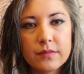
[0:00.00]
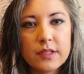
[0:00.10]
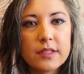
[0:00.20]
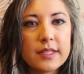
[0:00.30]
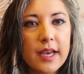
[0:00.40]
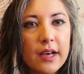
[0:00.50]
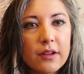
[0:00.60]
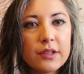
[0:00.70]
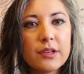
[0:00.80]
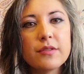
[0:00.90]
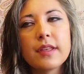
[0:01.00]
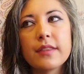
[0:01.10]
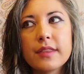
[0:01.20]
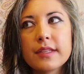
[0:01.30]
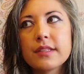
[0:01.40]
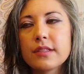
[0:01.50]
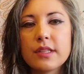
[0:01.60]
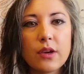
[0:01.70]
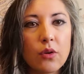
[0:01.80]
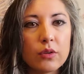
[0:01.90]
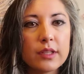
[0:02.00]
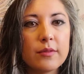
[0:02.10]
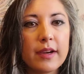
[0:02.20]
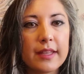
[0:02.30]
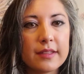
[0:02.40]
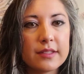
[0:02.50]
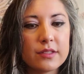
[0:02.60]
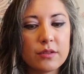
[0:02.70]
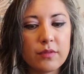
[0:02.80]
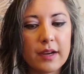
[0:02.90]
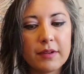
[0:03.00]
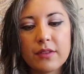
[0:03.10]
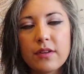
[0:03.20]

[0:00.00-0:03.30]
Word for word: to tell you that this is the only way, this is the right way.